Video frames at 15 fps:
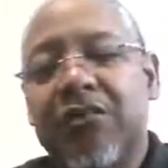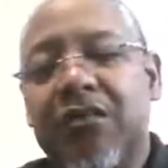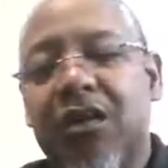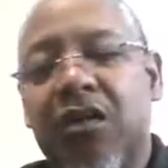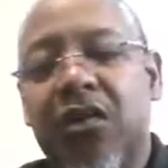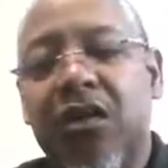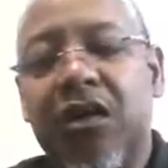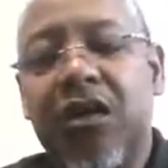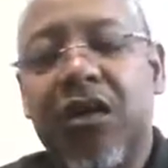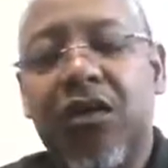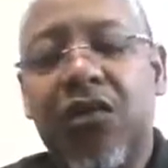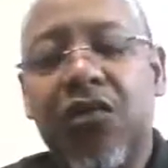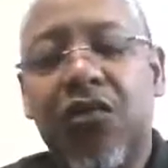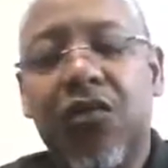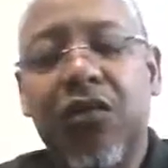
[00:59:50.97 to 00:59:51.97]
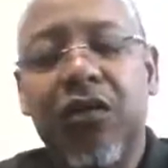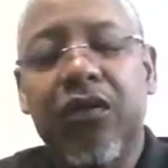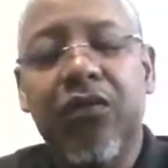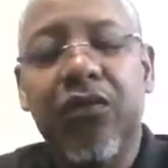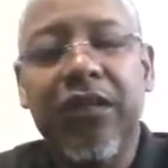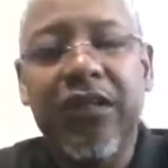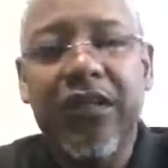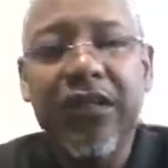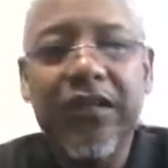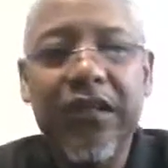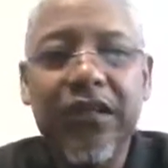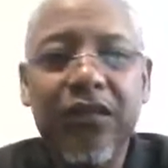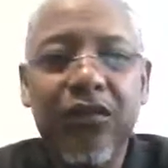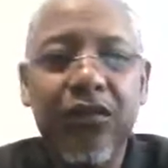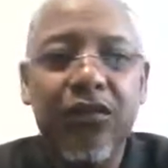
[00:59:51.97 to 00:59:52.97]
or
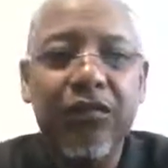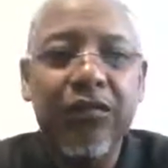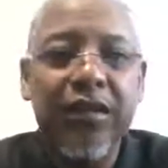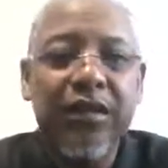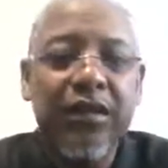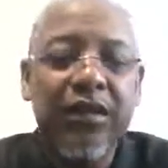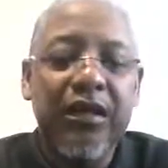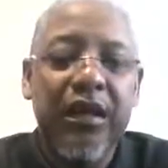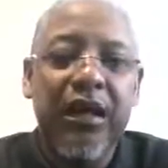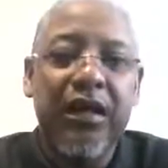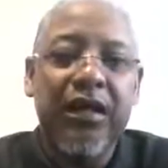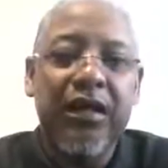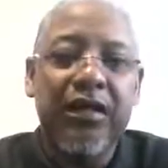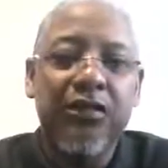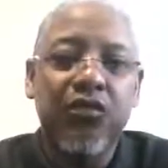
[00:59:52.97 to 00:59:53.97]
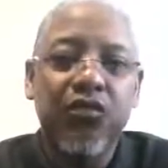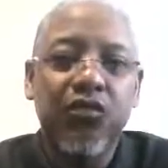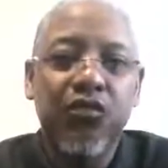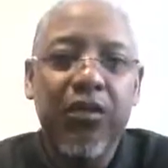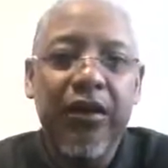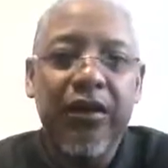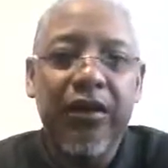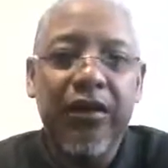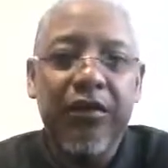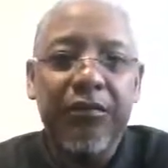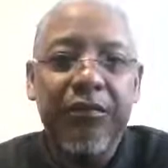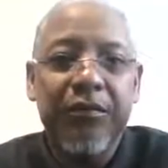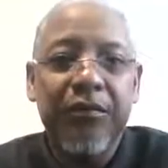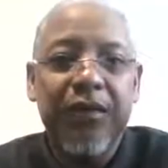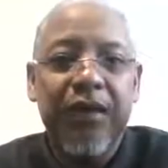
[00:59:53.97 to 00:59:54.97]
critically ill, to where
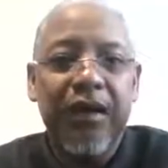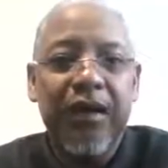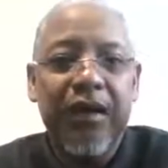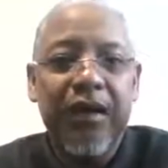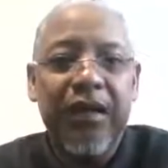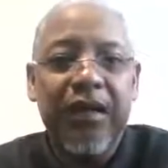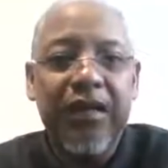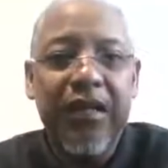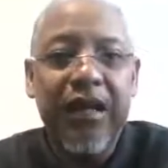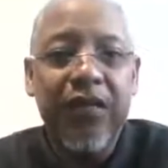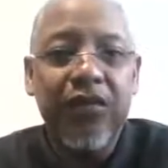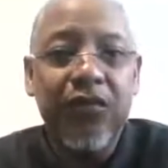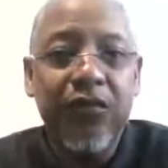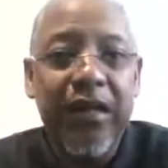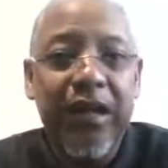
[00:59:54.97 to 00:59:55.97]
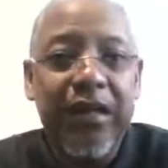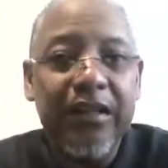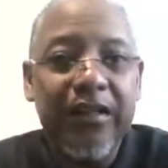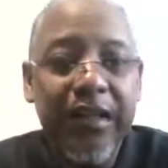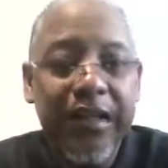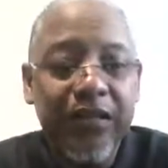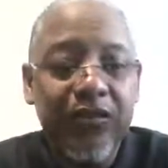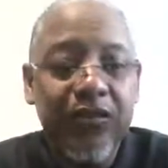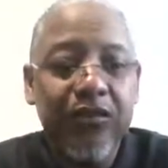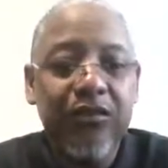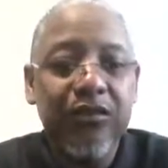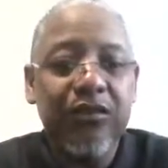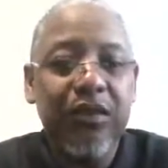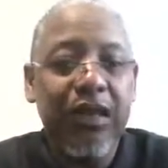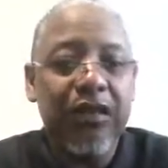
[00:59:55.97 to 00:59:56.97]
now you've got
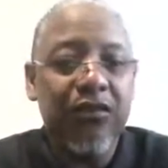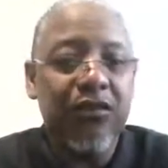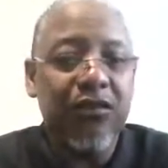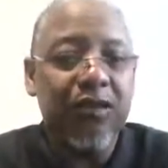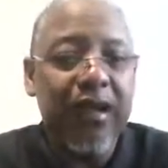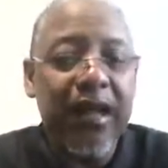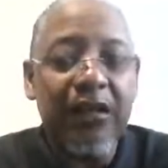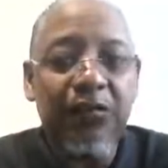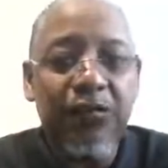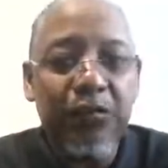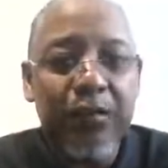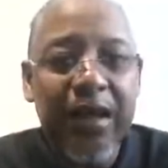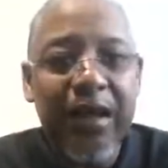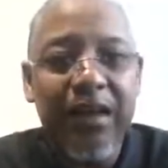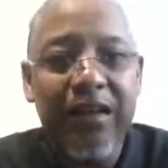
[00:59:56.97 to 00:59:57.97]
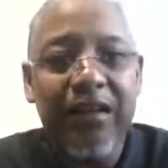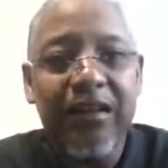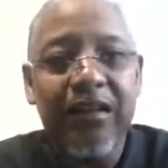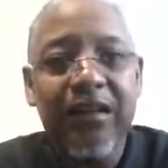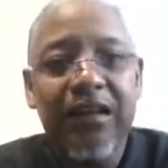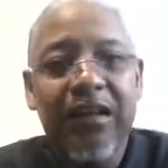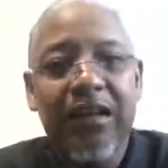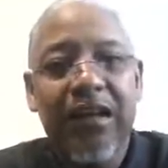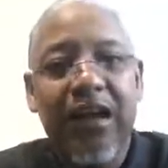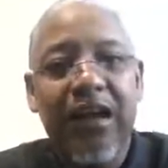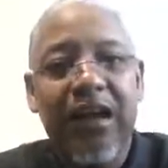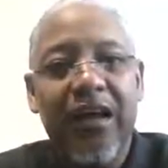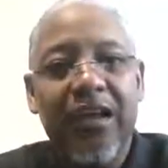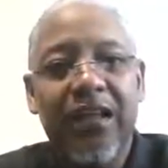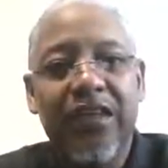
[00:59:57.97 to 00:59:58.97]
cancer and your lifespan
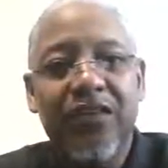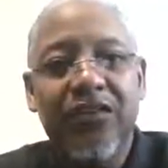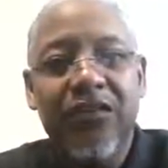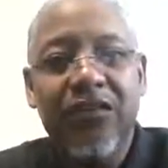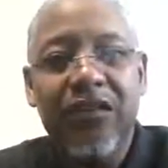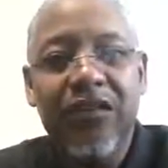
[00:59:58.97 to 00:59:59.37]
is